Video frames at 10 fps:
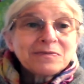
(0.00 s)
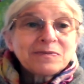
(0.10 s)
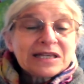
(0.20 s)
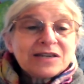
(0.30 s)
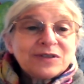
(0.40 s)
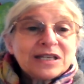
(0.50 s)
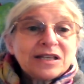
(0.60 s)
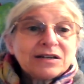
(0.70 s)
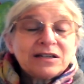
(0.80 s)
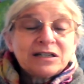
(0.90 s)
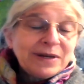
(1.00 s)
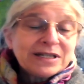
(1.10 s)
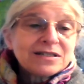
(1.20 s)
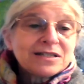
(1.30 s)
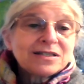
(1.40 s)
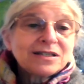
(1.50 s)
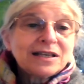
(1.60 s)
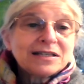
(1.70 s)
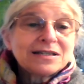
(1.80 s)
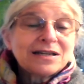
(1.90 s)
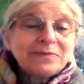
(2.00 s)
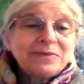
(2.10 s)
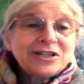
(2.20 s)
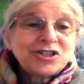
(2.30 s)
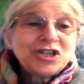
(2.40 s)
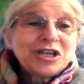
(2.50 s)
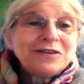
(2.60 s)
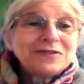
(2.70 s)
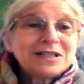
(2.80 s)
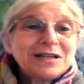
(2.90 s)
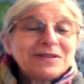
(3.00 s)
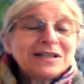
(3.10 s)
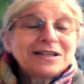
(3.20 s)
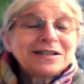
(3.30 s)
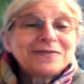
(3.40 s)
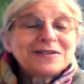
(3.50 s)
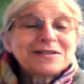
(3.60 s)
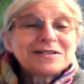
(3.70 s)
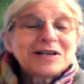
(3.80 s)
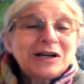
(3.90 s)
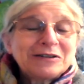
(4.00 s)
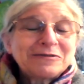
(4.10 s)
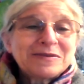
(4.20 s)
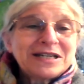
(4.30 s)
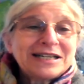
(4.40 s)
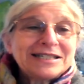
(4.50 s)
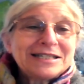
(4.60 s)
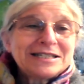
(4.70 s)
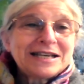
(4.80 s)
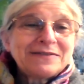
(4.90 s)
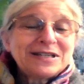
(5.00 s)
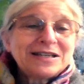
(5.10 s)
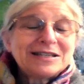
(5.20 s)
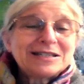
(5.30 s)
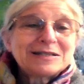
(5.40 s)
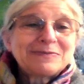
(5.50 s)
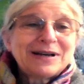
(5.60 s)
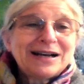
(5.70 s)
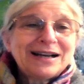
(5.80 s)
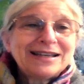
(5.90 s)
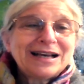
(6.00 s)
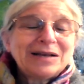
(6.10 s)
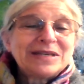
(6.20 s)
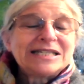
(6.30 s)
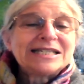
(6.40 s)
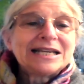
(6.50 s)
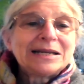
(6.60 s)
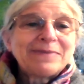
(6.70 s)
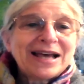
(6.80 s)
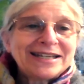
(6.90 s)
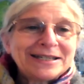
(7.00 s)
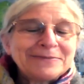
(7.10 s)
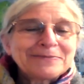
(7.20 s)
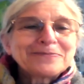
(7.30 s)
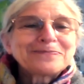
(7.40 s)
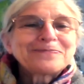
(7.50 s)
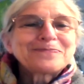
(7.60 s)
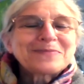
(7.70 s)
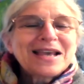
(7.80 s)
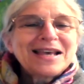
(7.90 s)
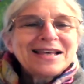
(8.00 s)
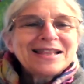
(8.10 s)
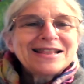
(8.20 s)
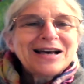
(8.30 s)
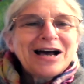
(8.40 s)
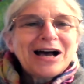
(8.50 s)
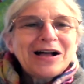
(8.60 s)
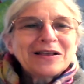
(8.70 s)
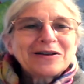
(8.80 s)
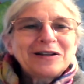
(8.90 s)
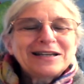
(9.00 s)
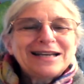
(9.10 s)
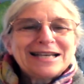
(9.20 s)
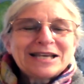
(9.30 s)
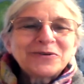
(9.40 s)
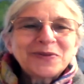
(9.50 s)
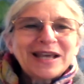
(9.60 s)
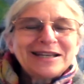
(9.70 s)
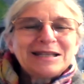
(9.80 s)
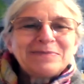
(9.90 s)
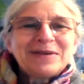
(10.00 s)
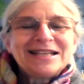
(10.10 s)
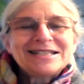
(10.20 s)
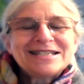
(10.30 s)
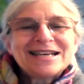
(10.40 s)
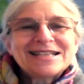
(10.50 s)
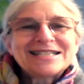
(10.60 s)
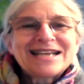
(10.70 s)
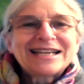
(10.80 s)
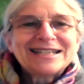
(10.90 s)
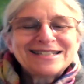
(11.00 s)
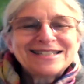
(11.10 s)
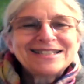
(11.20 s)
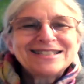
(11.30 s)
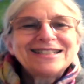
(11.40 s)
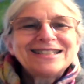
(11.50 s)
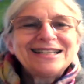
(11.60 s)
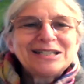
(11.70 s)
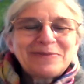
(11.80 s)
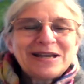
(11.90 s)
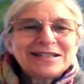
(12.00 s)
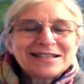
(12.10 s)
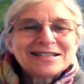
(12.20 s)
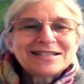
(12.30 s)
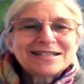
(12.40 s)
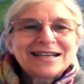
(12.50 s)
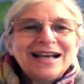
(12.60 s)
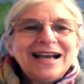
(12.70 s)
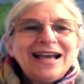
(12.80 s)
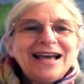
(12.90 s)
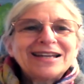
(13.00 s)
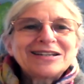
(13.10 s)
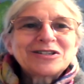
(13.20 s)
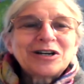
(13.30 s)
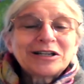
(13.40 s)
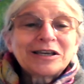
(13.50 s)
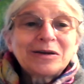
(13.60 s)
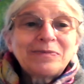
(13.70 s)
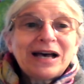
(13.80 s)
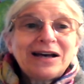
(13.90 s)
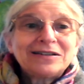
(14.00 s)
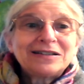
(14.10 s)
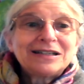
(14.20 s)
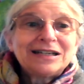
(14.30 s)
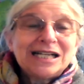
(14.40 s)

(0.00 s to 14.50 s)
believe that their independence still has not been achieved. And I'm thinking of a song from the nineteen seventies by um, Inti Ilimani uh, called La Segunda Independencia, the second independence, and talking about